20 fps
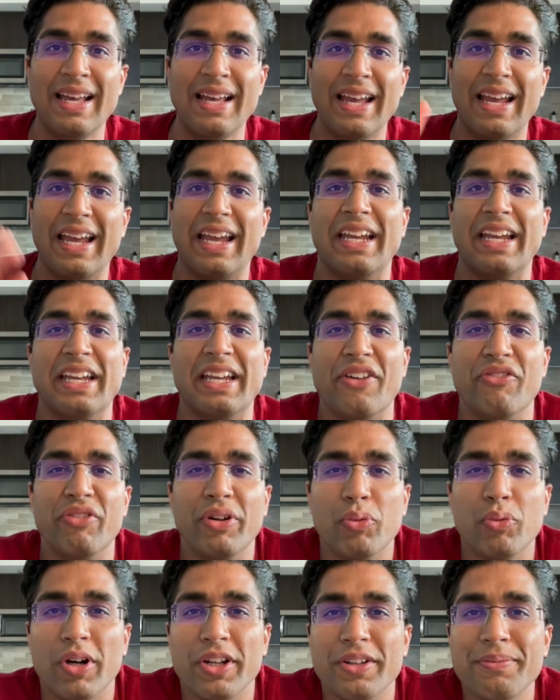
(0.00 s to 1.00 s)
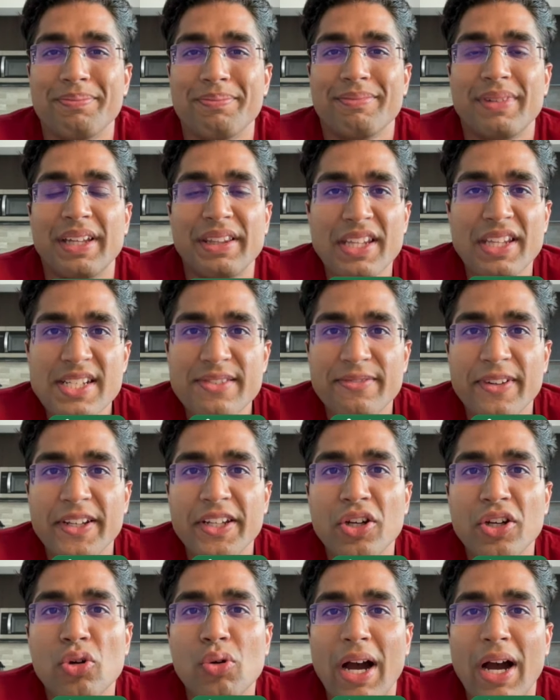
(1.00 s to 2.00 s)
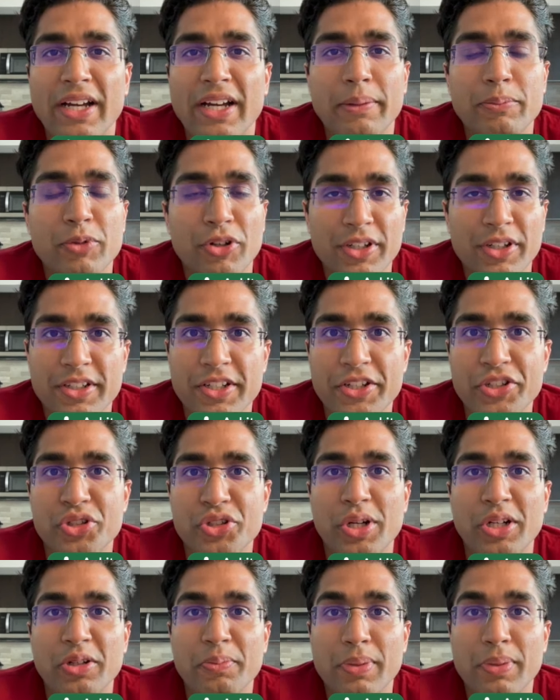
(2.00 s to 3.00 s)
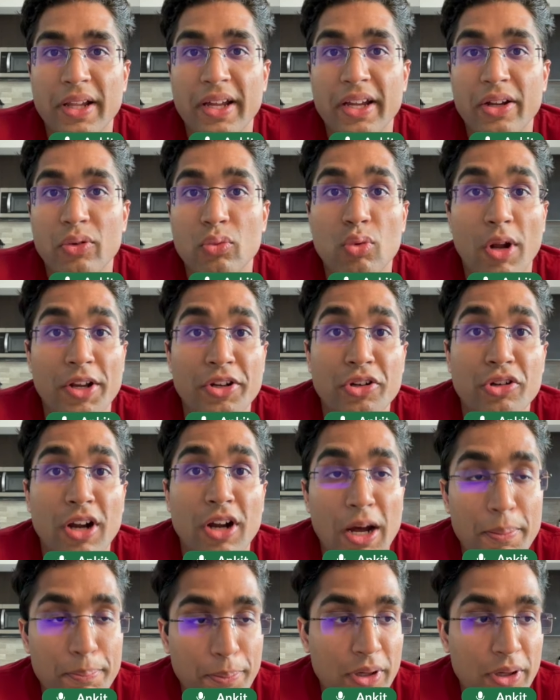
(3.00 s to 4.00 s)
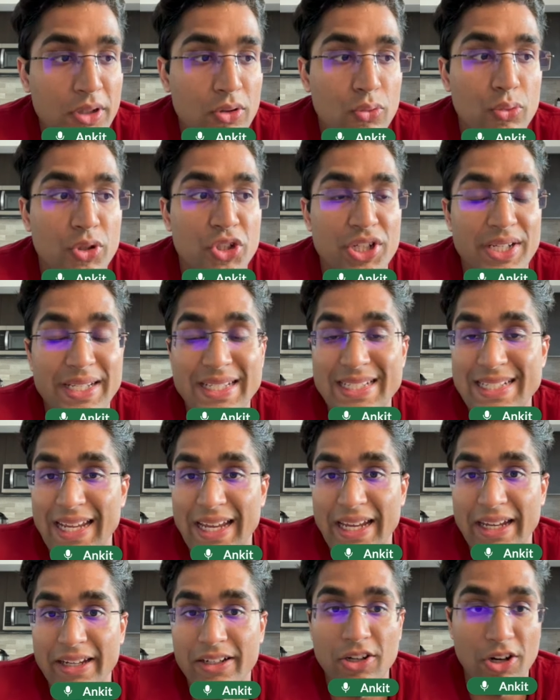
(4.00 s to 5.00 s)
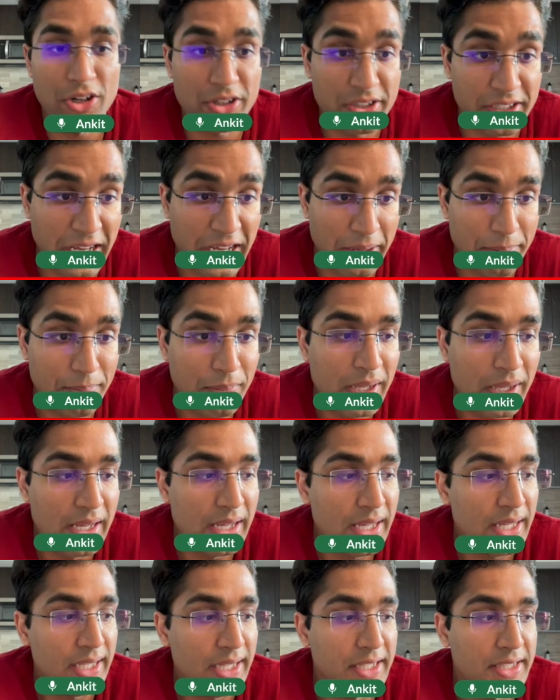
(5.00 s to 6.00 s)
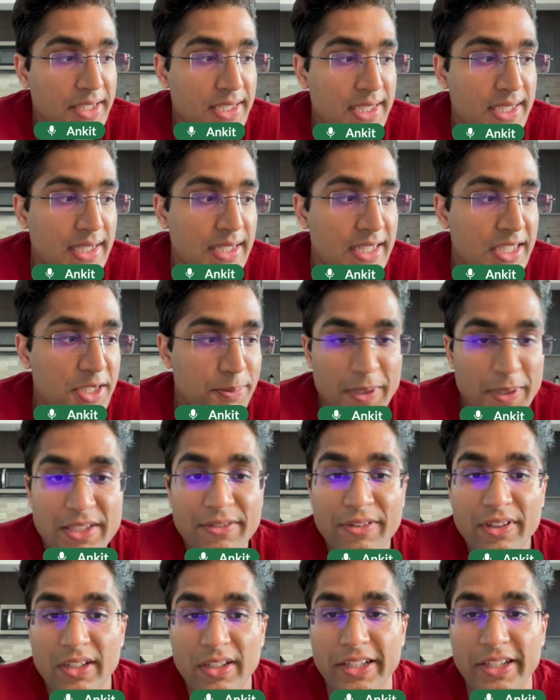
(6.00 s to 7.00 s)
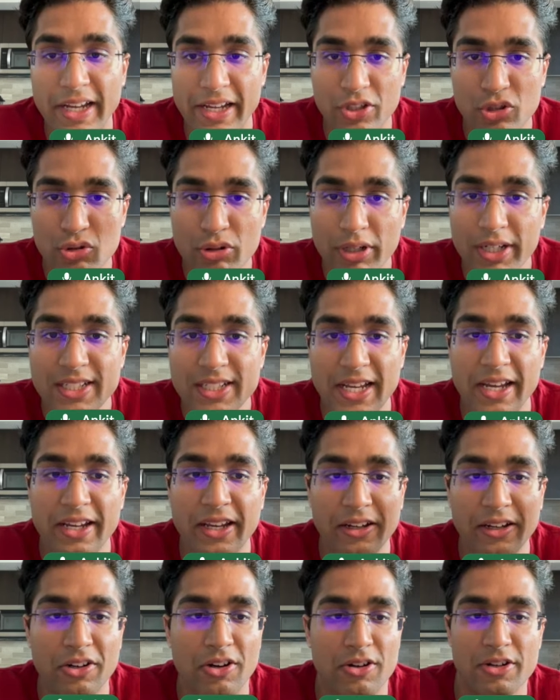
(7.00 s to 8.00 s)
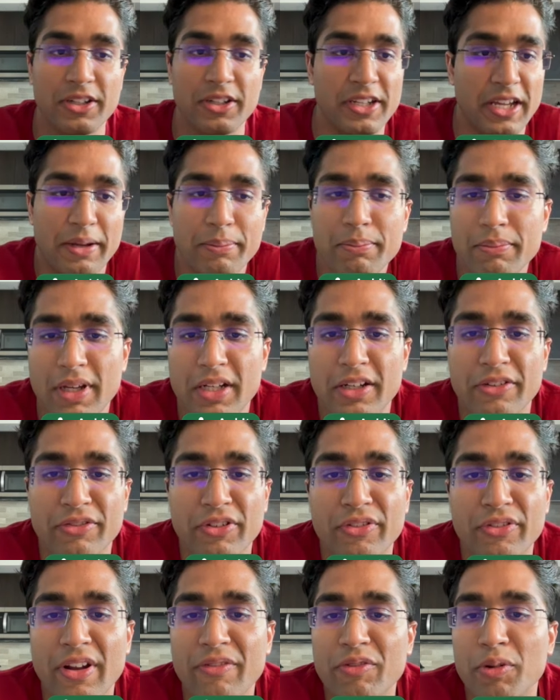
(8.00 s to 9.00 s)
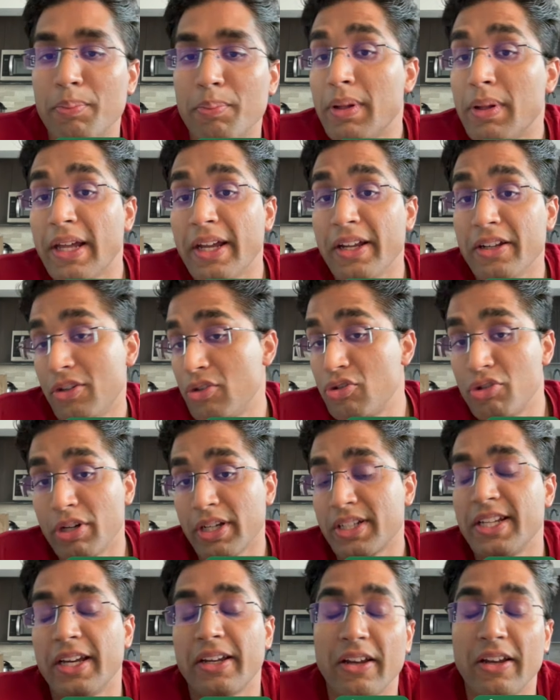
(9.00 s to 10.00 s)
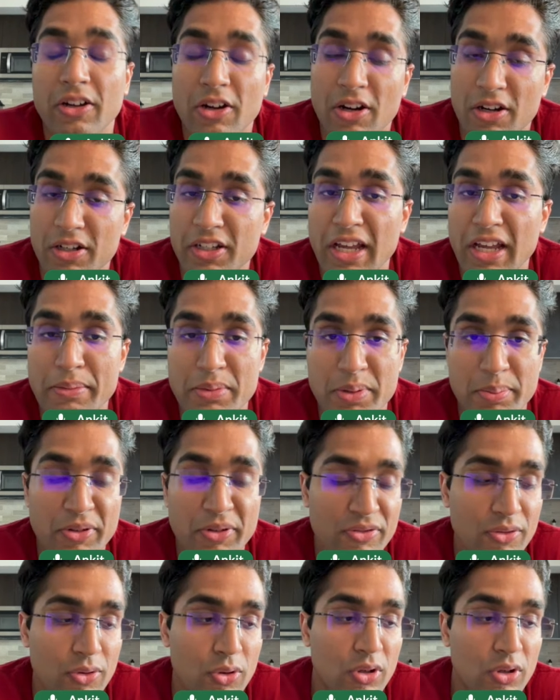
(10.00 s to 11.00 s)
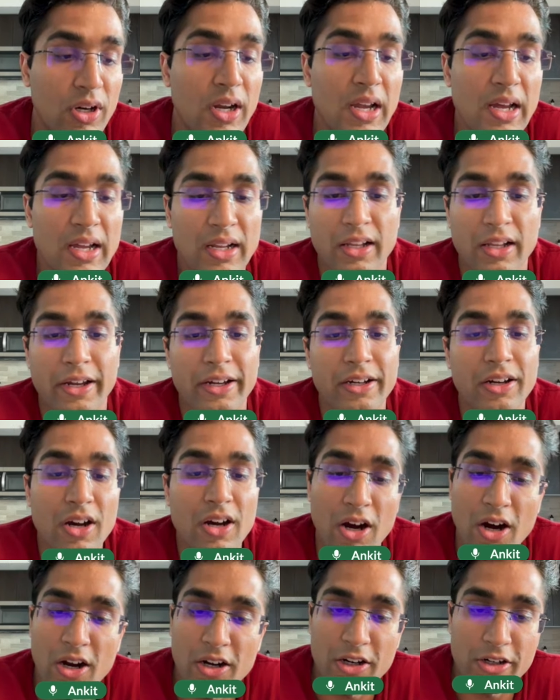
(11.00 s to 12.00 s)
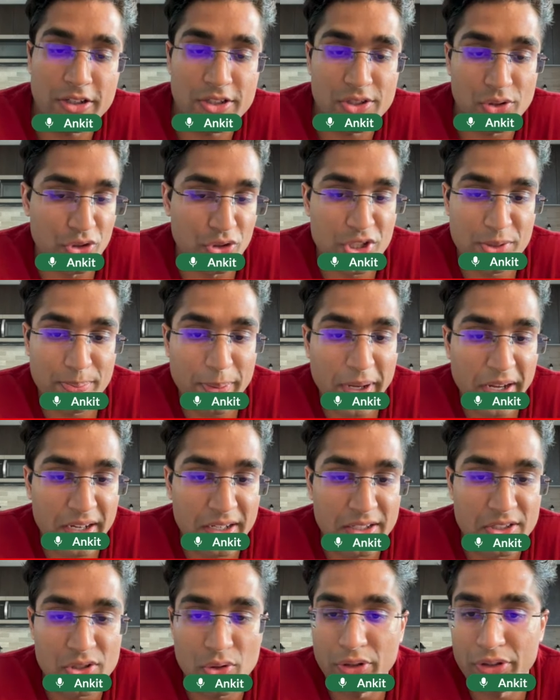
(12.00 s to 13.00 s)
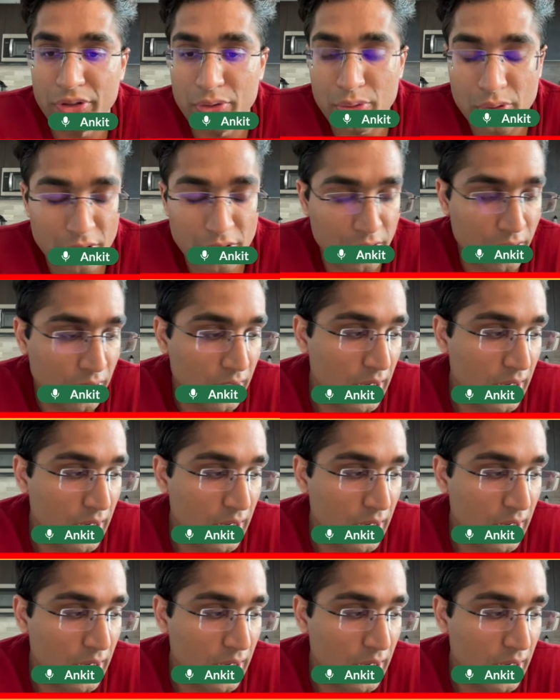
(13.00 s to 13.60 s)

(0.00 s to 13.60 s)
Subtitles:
Hey everyone, in this video I am going to teach you how to play Runner Up, which is a card game. It's specifically a trick-taking card game, and if you've never played trick-taking card games before, like Hearts or Spades or Euchre,